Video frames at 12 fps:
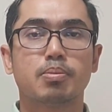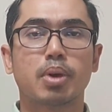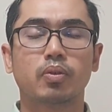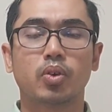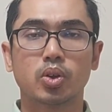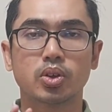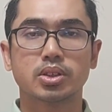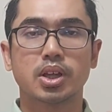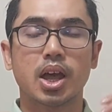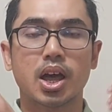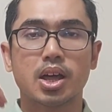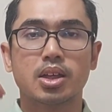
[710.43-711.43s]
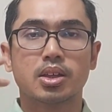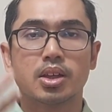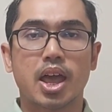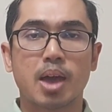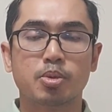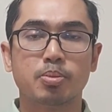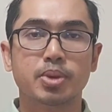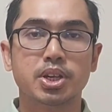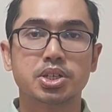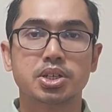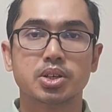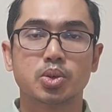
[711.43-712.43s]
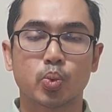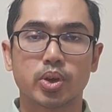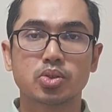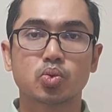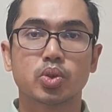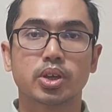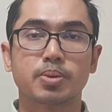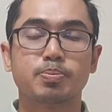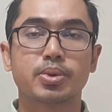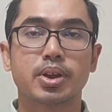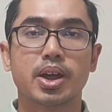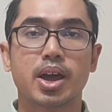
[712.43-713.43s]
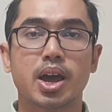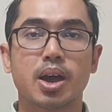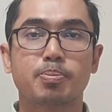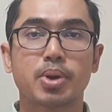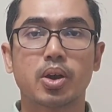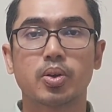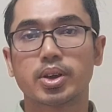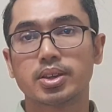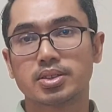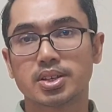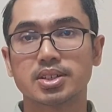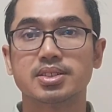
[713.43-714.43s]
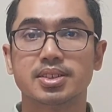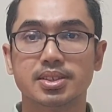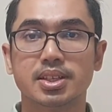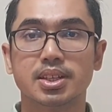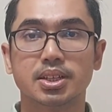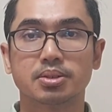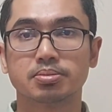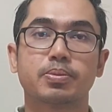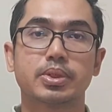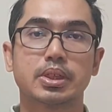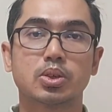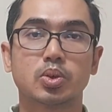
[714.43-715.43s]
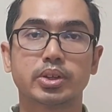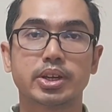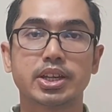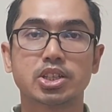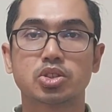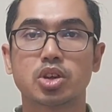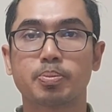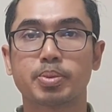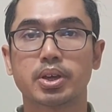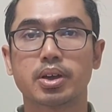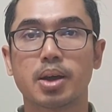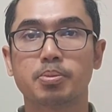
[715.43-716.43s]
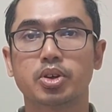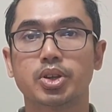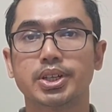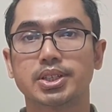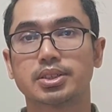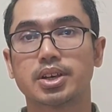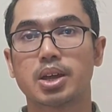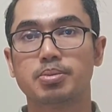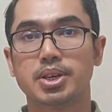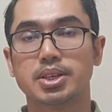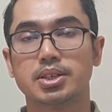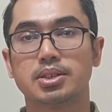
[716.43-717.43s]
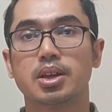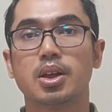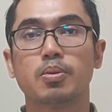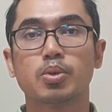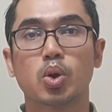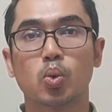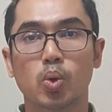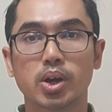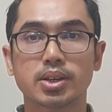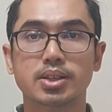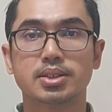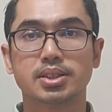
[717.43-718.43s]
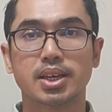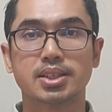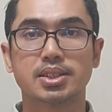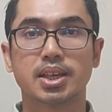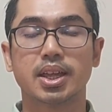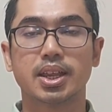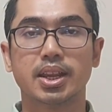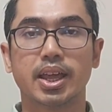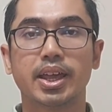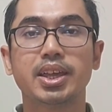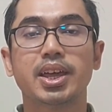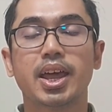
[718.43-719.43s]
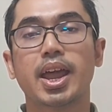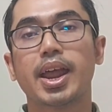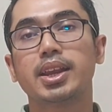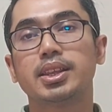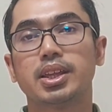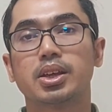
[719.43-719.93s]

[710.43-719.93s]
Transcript: By following the above mentioned ways, we can prioritize tickets easily. So the next topic I'm going to describe is what is SLA and